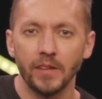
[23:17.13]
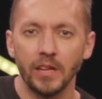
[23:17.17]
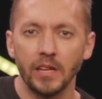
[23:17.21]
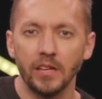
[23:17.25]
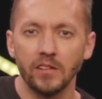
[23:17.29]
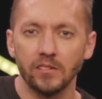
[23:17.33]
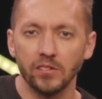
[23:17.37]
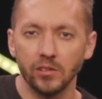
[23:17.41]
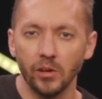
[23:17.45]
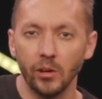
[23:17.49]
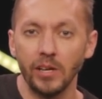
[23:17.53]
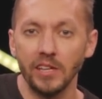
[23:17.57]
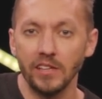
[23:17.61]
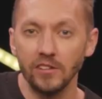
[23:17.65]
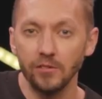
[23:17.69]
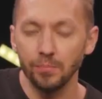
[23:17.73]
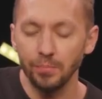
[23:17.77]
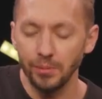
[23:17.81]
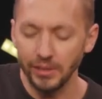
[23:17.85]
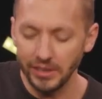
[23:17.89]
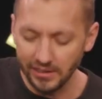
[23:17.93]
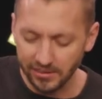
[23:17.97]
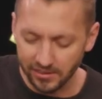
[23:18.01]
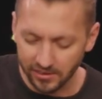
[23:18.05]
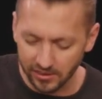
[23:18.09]
And so his
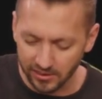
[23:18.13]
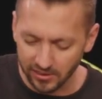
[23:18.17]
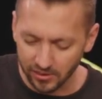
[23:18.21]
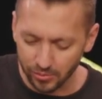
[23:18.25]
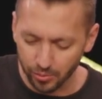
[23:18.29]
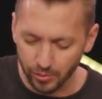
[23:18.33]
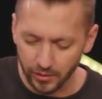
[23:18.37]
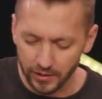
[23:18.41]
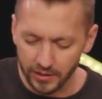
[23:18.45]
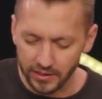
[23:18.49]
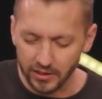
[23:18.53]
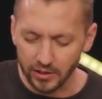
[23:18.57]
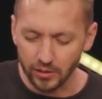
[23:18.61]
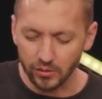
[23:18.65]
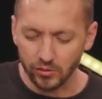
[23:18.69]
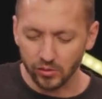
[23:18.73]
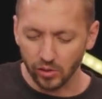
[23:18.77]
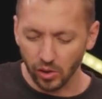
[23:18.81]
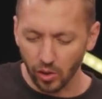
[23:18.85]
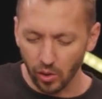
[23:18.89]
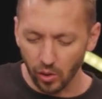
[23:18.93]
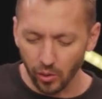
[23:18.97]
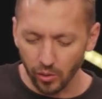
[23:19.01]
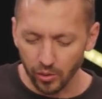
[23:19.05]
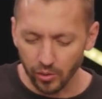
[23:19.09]
peace is with you.
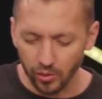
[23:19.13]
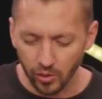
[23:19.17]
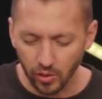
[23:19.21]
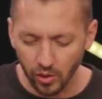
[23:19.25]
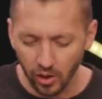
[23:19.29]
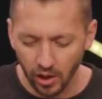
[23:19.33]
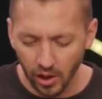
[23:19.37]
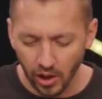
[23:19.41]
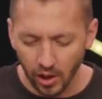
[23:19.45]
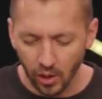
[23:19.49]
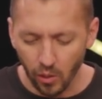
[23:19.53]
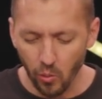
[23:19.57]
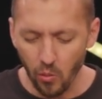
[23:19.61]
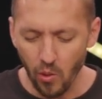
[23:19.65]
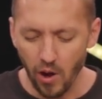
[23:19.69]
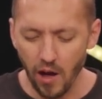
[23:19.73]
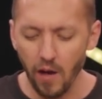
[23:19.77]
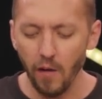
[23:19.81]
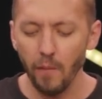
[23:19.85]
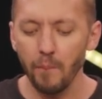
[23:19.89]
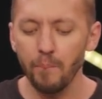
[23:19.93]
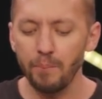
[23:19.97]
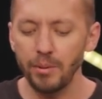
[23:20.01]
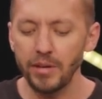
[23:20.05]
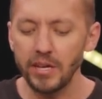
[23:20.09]
Total
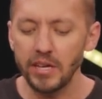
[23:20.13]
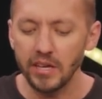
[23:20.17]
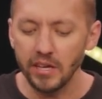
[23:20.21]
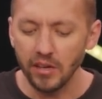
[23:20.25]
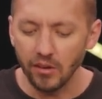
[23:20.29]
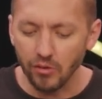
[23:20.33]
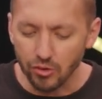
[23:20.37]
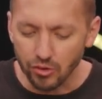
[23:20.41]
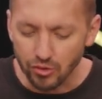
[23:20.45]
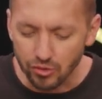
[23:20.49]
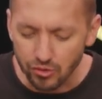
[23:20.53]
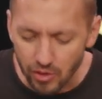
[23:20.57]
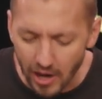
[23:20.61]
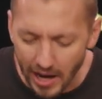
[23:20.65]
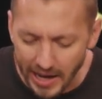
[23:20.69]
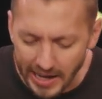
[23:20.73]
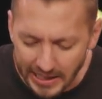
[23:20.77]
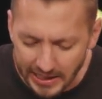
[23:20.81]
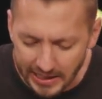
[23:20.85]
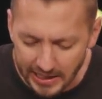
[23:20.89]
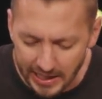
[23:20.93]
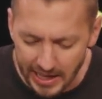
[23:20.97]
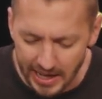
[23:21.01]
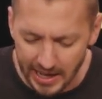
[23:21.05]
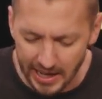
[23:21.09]
well-being
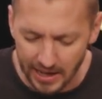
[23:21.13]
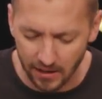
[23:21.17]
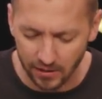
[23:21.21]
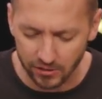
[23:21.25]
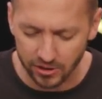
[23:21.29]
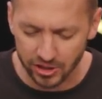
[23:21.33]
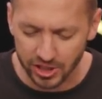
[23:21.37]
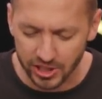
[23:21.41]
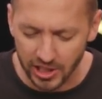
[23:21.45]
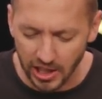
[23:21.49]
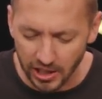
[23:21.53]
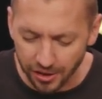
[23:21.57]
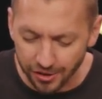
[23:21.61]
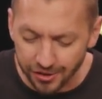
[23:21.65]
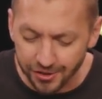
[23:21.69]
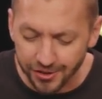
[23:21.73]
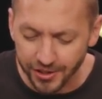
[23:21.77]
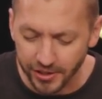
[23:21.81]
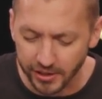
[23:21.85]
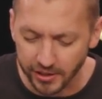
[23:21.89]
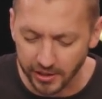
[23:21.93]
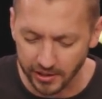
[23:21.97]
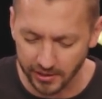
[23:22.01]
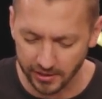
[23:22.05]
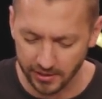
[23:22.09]
right now.
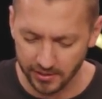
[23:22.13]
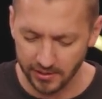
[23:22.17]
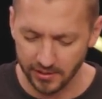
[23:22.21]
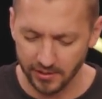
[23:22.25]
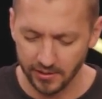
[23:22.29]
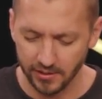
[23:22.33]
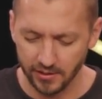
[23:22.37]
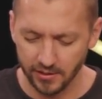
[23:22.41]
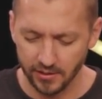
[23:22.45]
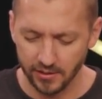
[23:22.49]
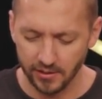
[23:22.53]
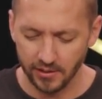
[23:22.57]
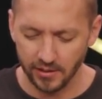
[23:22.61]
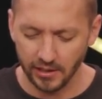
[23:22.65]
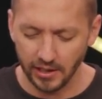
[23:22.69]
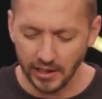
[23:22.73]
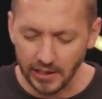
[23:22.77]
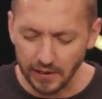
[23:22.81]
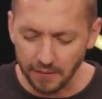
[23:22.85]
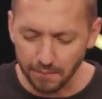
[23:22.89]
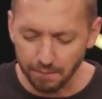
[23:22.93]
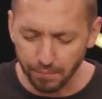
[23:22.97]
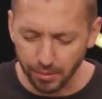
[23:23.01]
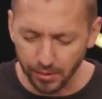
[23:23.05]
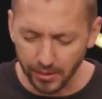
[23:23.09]
Shelter
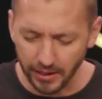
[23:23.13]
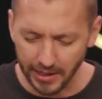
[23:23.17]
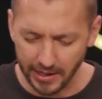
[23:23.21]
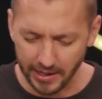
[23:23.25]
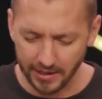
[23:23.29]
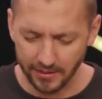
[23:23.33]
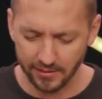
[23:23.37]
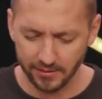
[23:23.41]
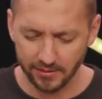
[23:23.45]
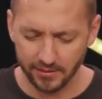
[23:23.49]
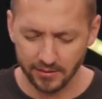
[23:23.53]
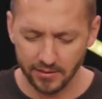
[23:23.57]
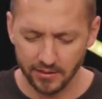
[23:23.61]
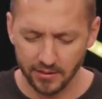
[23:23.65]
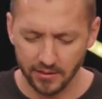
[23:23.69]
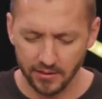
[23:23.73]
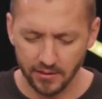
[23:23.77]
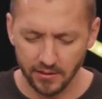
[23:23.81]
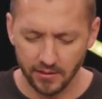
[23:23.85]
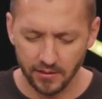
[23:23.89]
in place.